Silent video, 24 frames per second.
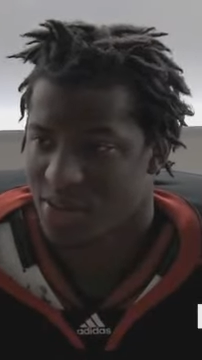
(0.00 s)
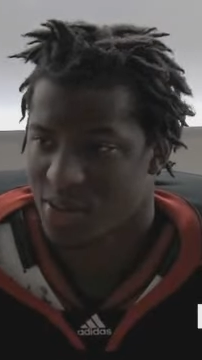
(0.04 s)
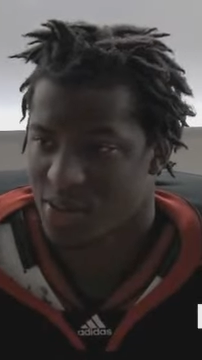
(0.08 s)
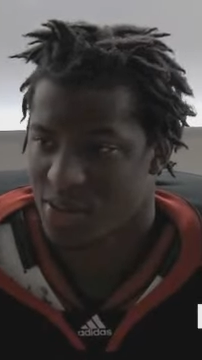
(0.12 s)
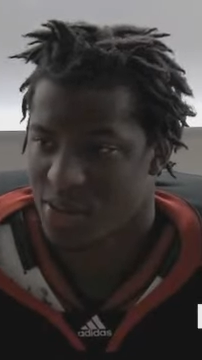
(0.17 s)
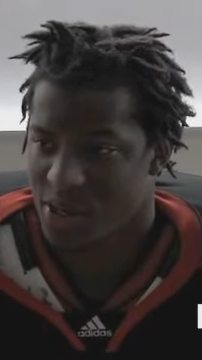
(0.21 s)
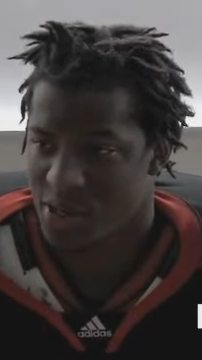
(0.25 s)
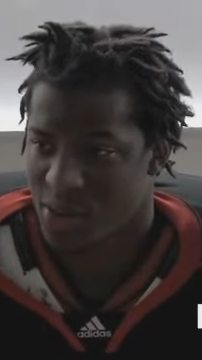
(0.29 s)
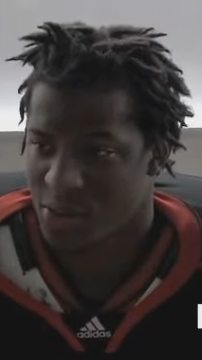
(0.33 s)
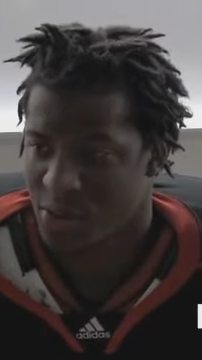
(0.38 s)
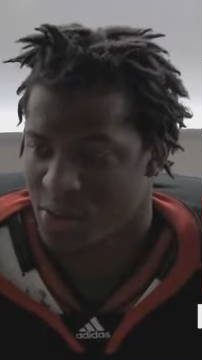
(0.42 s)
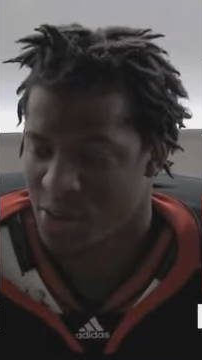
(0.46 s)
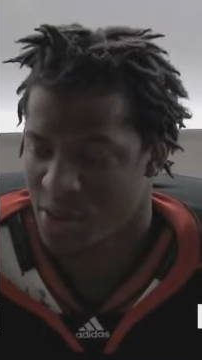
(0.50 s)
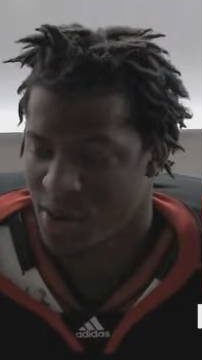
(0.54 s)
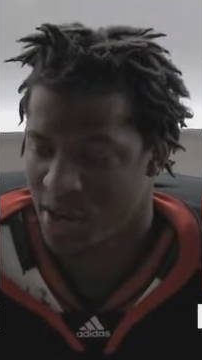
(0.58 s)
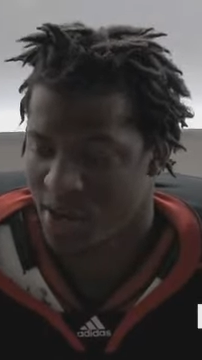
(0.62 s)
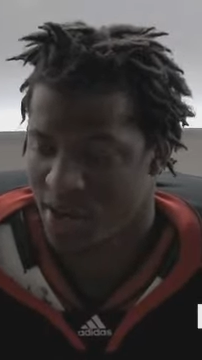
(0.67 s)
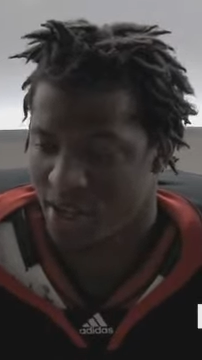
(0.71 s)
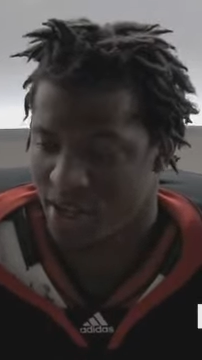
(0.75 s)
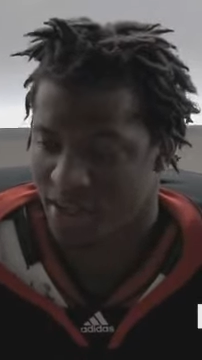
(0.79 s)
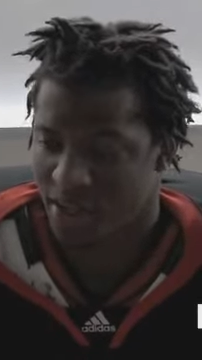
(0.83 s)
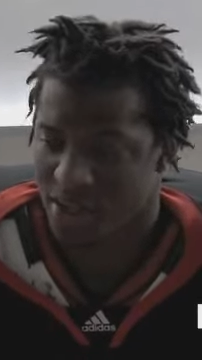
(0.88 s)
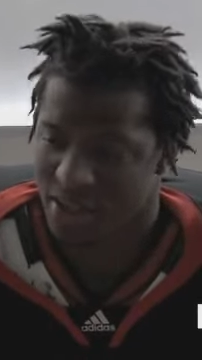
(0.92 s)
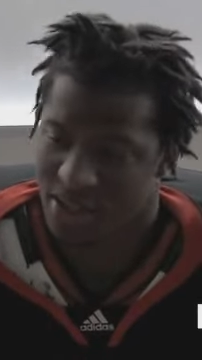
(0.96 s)
Well, we
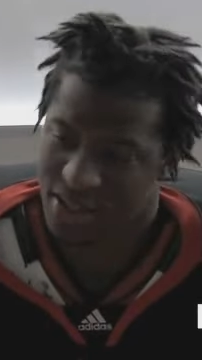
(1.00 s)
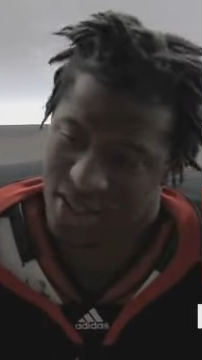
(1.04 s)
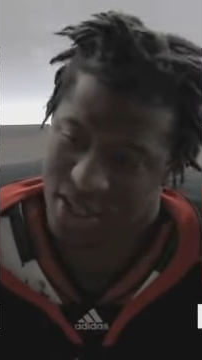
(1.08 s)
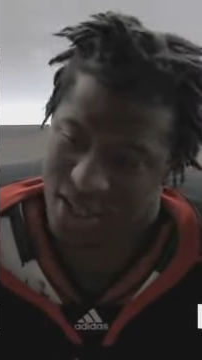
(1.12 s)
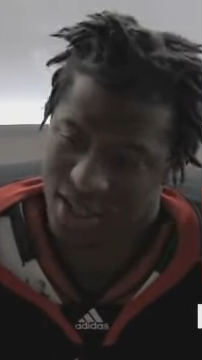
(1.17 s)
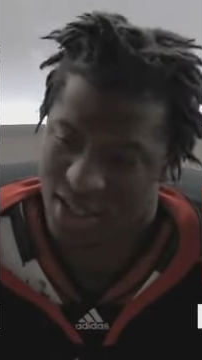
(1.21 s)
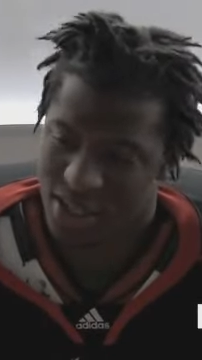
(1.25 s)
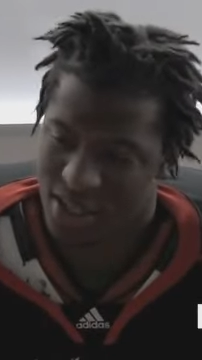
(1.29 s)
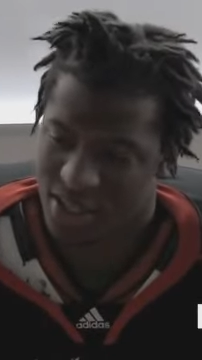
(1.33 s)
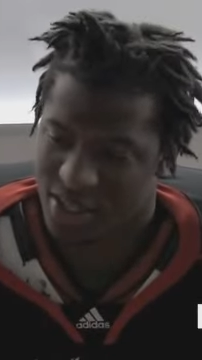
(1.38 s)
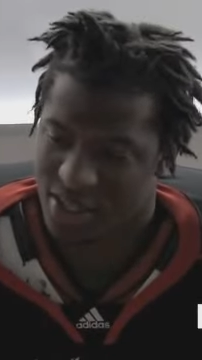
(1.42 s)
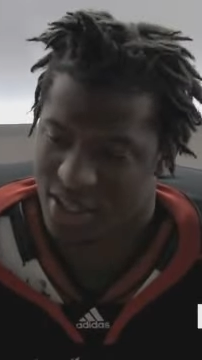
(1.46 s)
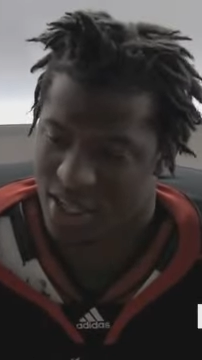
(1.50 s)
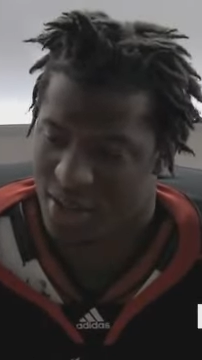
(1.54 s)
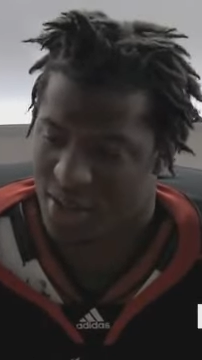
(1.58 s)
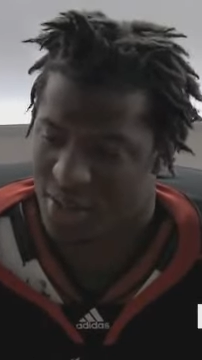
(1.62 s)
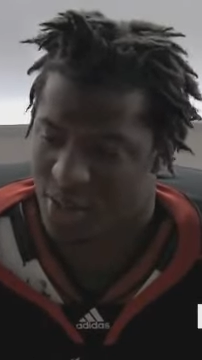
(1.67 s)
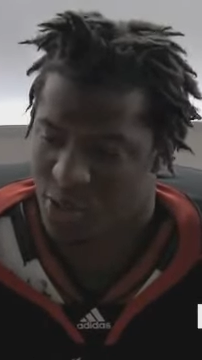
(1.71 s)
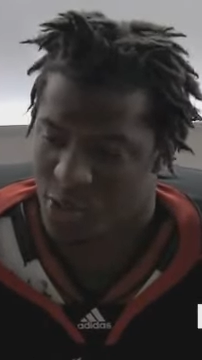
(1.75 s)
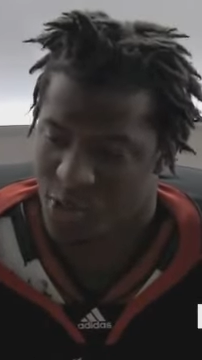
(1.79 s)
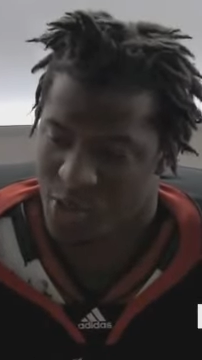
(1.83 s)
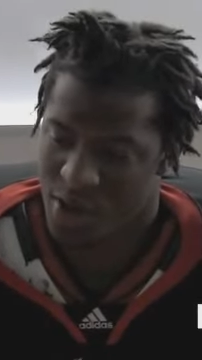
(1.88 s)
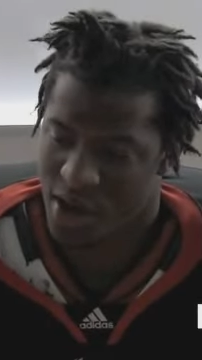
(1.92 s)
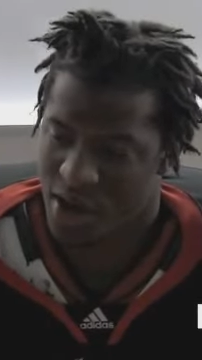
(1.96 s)
ran, like I said,
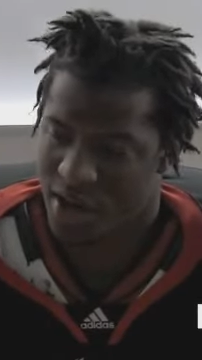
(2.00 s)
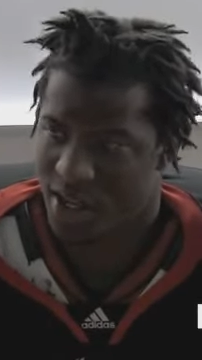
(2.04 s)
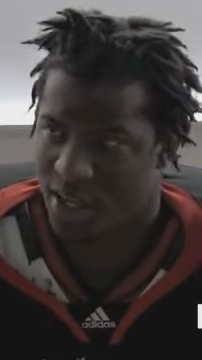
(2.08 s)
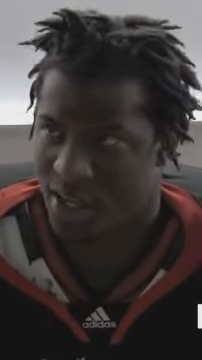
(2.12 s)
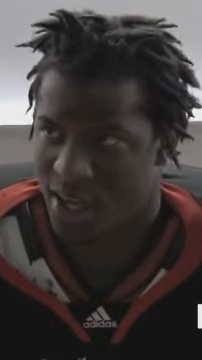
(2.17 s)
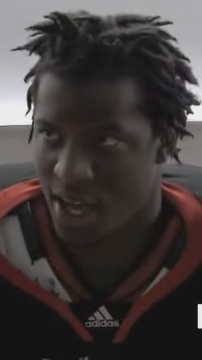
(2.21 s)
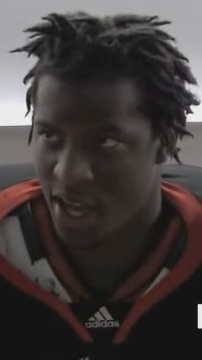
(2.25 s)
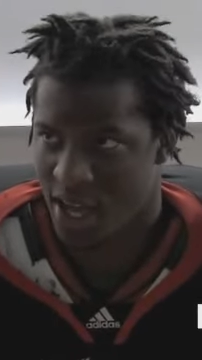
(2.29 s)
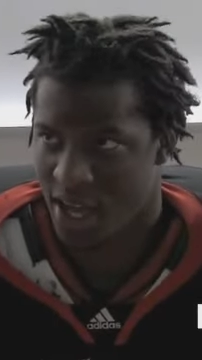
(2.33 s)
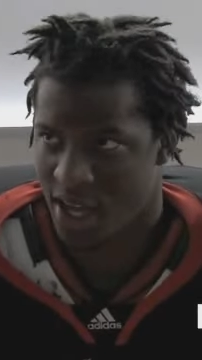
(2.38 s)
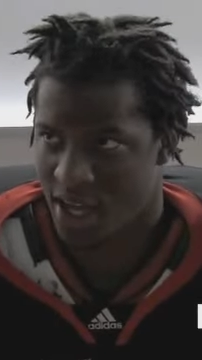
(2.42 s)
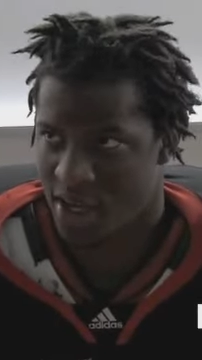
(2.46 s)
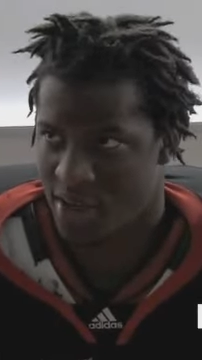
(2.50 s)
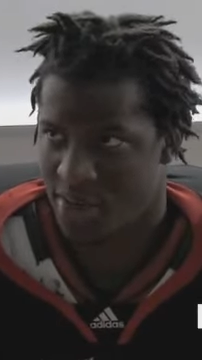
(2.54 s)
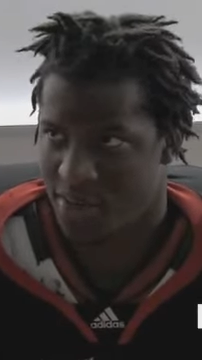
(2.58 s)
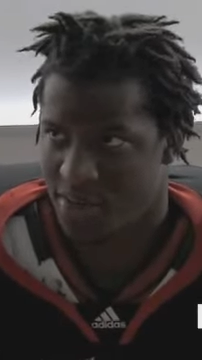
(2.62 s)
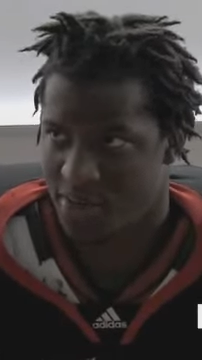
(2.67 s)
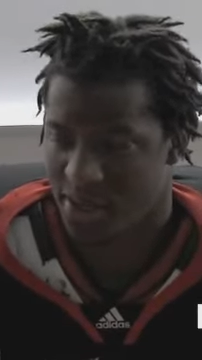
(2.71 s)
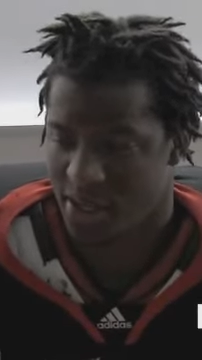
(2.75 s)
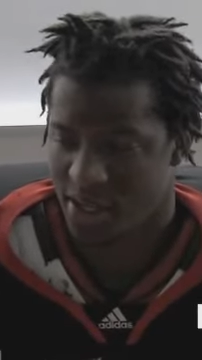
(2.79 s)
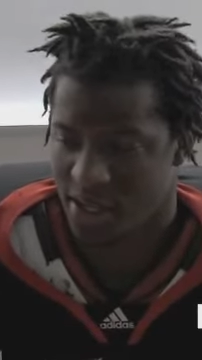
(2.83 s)
we ran a game,